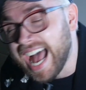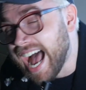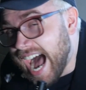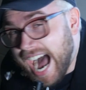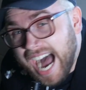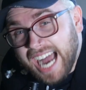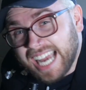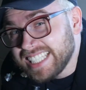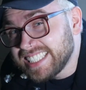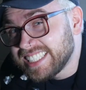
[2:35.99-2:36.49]

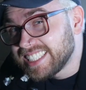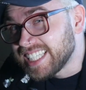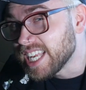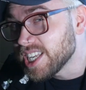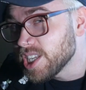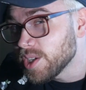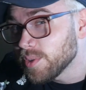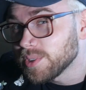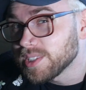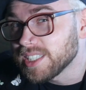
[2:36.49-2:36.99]
I
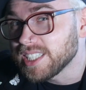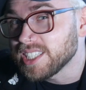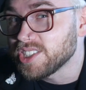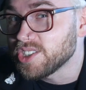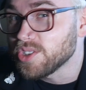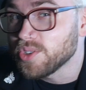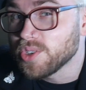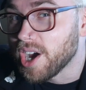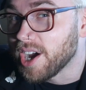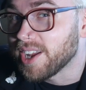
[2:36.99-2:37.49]
genuinely
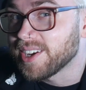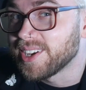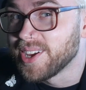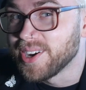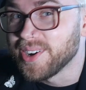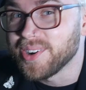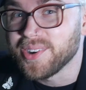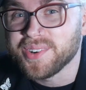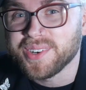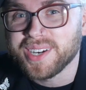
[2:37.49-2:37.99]
do not
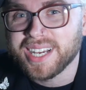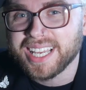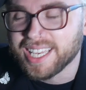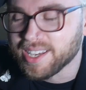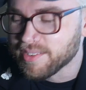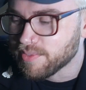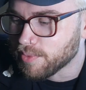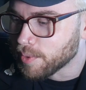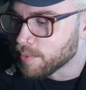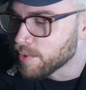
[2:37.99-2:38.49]
know
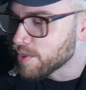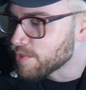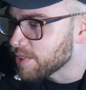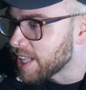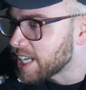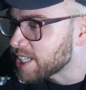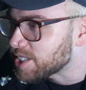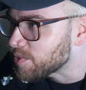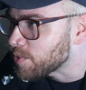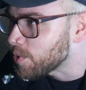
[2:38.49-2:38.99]
if when we
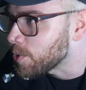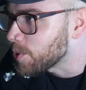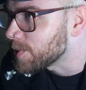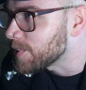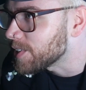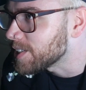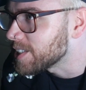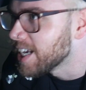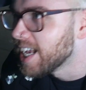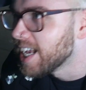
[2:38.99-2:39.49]
flash forward,